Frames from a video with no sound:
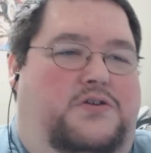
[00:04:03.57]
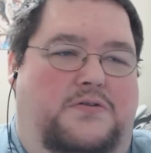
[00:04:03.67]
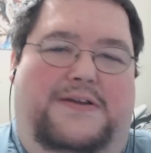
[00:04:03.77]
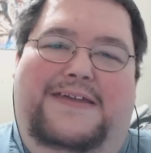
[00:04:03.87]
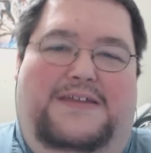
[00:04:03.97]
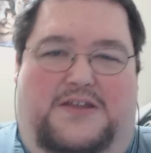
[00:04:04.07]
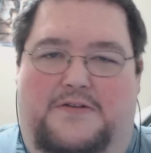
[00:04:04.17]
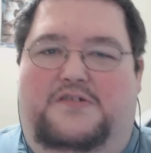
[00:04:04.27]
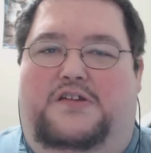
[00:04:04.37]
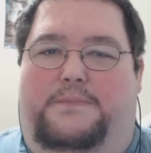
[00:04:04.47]
You get
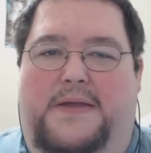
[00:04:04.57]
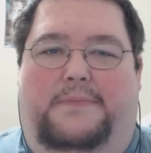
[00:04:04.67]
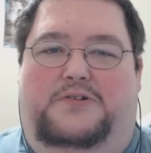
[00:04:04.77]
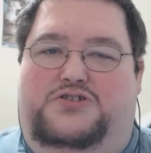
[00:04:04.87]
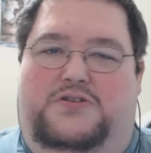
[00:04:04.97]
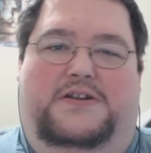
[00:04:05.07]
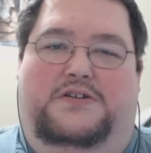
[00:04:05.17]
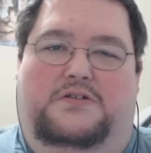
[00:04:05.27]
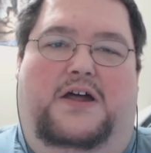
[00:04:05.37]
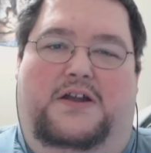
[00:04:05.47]
used to people treating
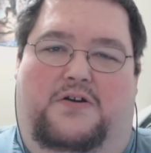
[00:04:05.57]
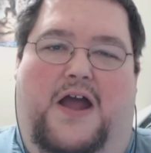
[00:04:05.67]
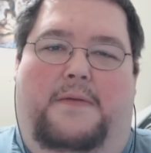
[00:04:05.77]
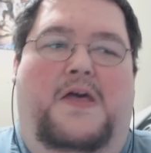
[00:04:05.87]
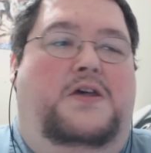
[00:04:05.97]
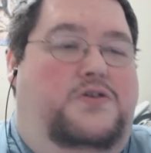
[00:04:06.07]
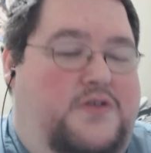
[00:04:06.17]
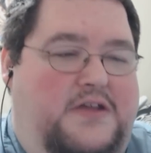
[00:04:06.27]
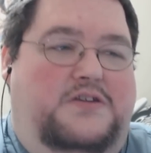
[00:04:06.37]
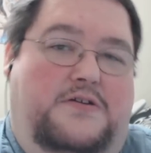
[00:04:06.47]
you like crap. You
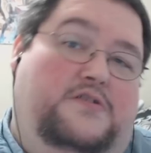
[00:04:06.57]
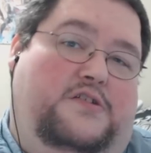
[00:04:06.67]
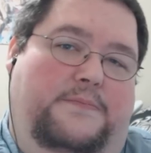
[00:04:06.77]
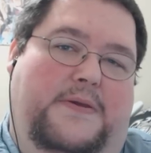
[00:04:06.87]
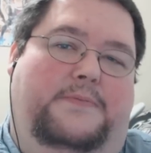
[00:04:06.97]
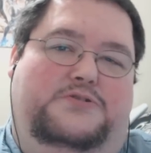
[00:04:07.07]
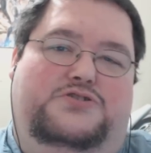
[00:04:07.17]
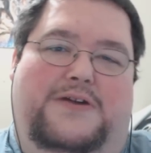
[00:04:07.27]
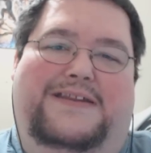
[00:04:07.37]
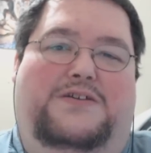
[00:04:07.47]
get used to people
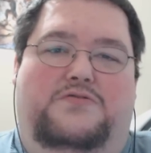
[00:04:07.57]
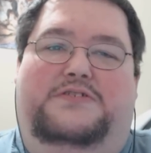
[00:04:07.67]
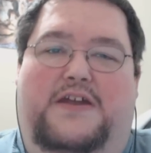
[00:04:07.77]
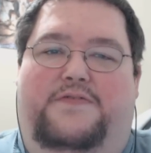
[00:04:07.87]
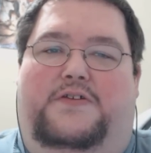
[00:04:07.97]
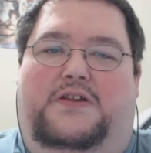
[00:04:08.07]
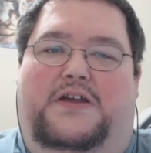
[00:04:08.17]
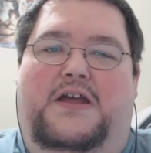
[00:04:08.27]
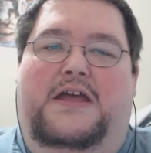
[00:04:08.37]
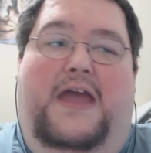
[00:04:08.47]
treating you
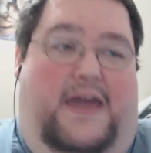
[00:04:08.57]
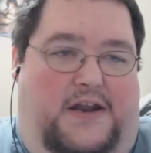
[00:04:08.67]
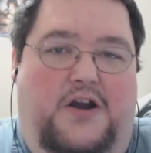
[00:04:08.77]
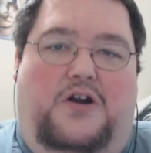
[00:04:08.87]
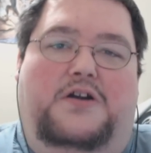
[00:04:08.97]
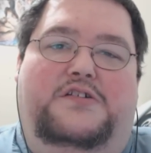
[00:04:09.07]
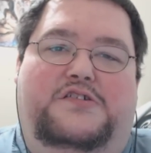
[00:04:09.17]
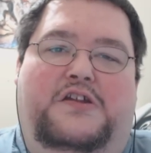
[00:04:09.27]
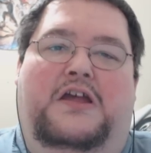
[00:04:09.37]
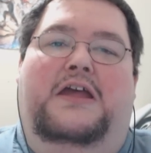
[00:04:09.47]
differently, and it
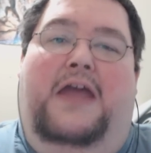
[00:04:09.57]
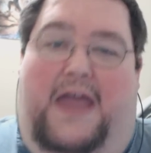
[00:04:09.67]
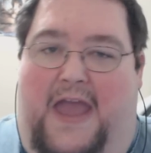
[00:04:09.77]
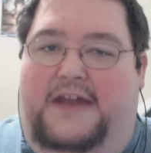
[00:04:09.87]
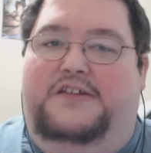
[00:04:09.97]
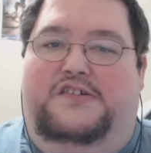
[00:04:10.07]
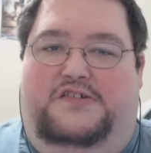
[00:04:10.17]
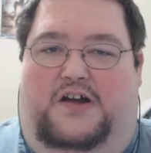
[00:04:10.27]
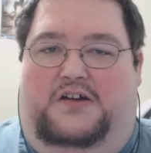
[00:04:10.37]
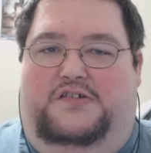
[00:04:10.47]
hurts, and it
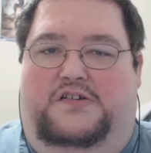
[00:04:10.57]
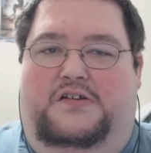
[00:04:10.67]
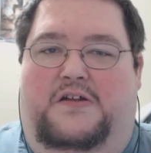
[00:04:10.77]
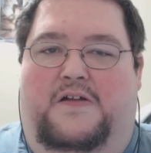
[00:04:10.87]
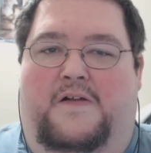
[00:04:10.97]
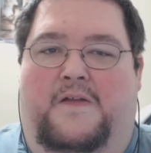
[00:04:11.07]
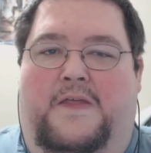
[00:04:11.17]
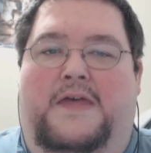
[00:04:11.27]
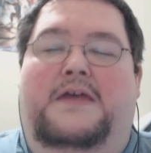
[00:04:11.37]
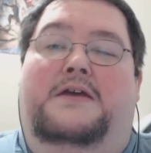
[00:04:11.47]
sucks.
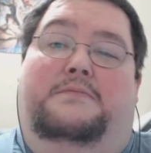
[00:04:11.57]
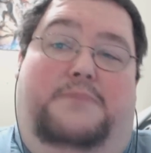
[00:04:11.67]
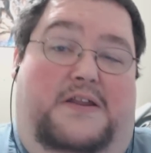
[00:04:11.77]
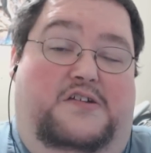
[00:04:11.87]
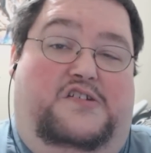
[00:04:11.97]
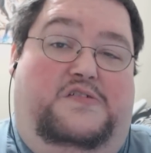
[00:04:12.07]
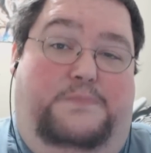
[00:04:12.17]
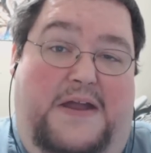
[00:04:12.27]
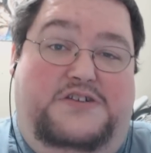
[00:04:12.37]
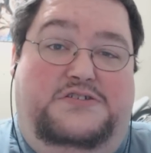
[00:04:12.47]
But it
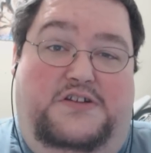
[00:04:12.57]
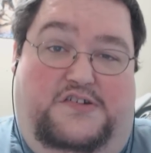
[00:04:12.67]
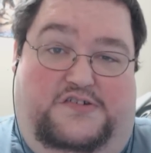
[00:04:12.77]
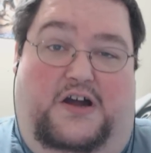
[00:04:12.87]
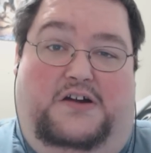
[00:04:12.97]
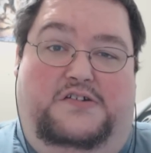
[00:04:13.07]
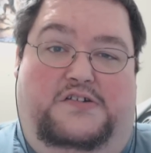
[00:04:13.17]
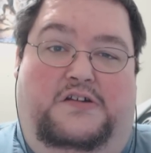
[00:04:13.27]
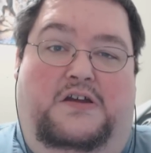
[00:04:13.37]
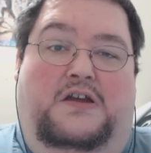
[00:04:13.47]
especially
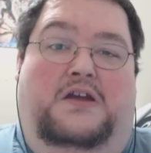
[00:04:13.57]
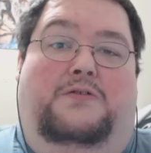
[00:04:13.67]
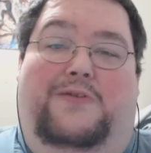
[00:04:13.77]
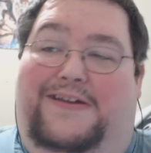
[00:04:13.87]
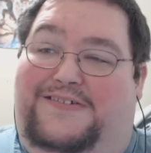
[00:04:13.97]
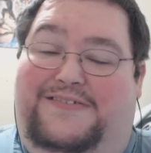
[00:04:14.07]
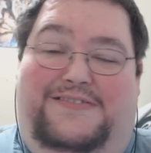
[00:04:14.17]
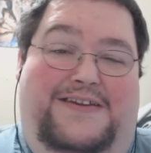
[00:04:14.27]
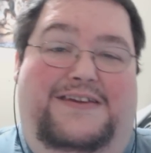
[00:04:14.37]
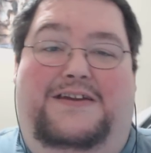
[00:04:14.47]
sucks when a
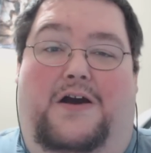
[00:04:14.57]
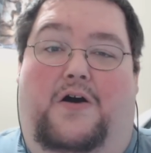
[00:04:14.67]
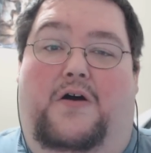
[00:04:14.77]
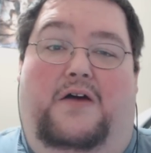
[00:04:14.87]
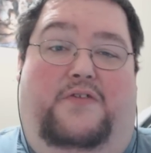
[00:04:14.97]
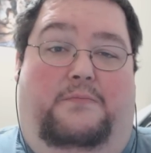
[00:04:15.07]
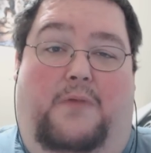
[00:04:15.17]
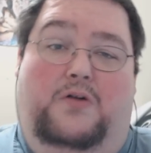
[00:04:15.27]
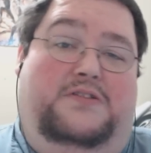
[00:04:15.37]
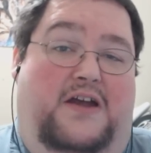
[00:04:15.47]
C E O of a
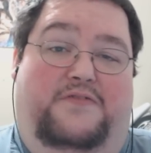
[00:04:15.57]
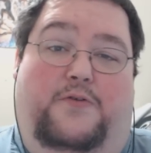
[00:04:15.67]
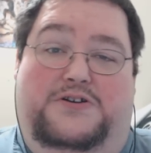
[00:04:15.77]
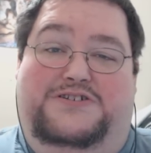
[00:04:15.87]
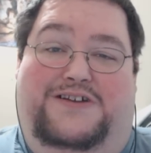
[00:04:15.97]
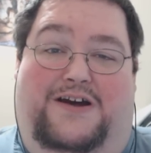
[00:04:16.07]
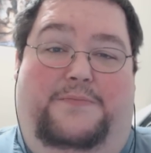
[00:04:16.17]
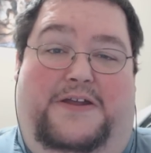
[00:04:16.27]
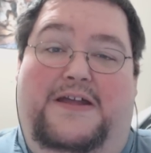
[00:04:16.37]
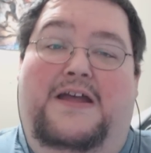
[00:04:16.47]
multi-fortune
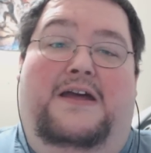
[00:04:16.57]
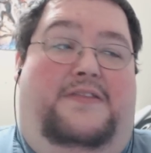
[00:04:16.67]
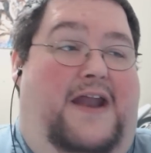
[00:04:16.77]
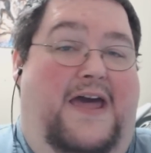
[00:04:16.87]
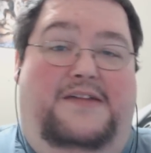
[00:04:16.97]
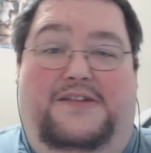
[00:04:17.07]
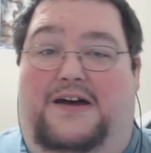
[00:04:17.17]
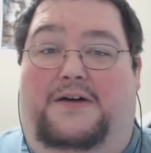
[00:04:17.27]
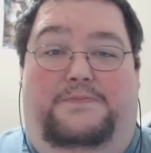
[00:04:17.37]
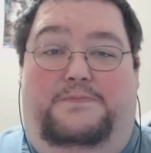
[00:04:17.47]
company that has
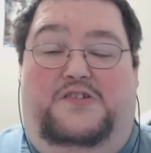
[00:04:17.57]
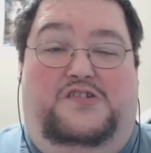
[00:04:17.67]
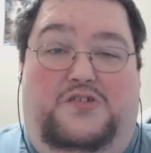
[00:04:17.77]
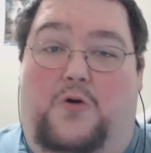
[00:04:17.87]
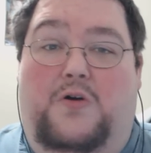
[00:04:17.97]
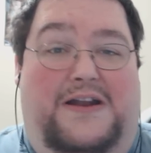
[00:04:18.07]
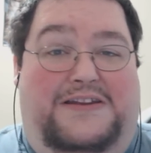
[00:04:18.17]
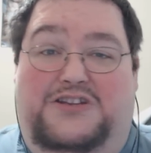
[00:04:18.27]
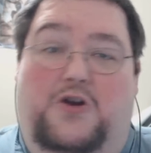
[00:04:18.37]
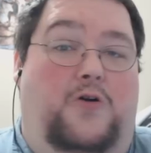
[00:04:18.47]
a store
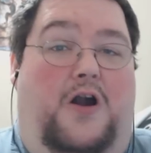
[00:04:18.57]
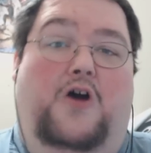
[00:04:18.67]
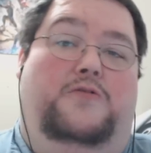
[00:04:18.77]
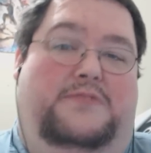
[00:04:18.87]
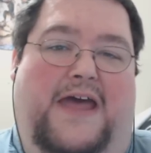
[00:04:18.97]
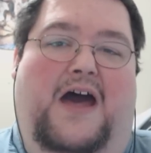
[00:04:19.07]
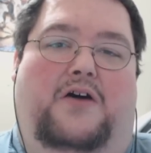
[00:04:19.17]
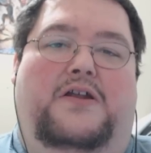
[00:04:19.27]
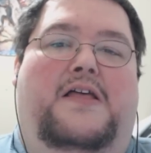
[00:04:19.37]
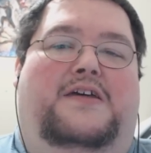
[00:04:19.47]
in your
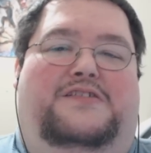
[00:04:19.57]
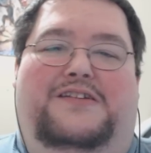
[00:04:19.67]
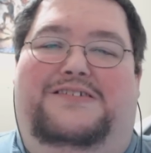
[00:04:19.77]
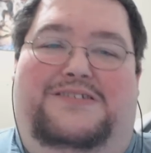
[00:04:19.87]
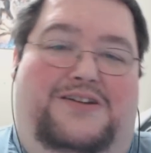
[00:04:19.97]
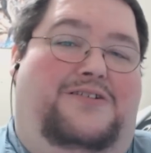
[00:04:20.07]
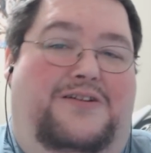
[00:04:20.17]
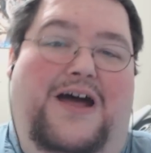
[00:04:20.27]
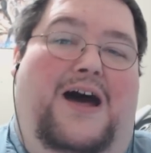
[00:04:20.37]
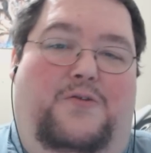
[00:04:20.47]
hometown says you're
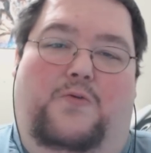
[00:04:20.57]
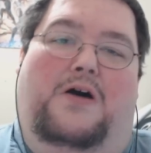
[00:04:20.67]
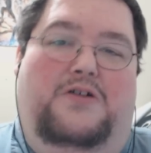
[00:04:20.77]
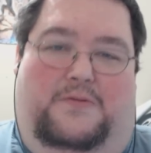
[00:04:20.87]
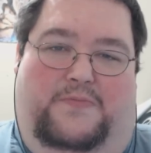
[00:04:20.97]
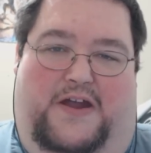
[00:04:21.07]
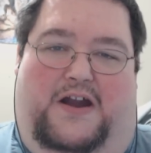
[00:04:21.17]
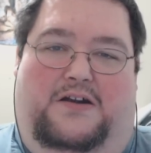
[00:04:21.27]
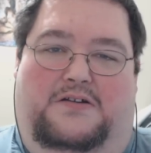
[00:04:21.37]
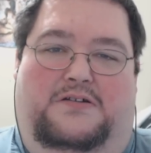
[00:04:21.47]
not welcome
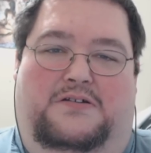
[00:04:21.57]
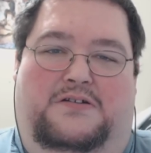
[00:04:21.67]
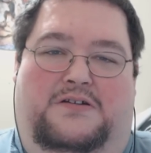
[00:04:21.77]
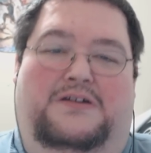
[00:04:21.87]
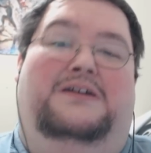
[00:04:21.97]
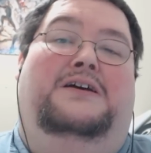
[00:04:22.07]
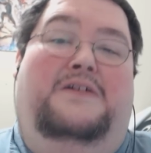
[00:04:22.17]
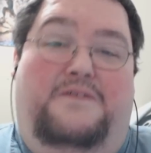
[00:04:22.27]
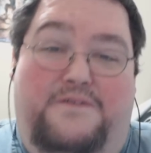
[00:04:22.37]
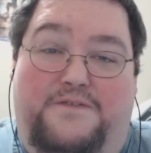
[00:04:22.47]
there.
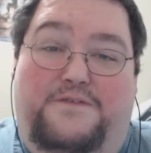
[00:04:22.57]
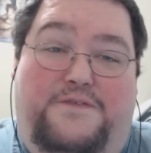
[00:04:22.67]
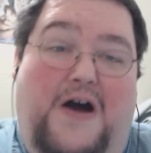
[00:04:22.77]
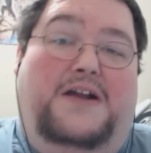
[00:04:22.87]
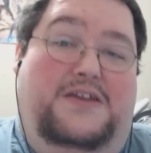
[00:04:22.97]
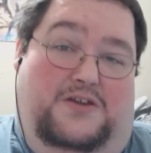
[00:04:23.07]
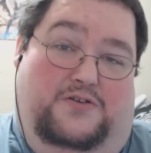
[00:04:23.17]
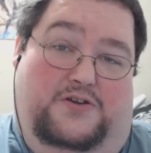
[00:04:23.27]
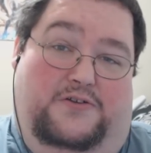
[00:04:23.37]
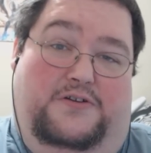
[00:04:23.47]
Fuck
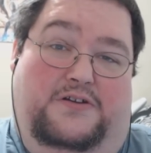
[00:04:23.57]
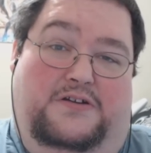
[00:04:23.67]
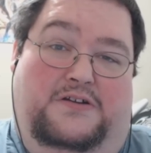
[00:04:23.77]
you, dude.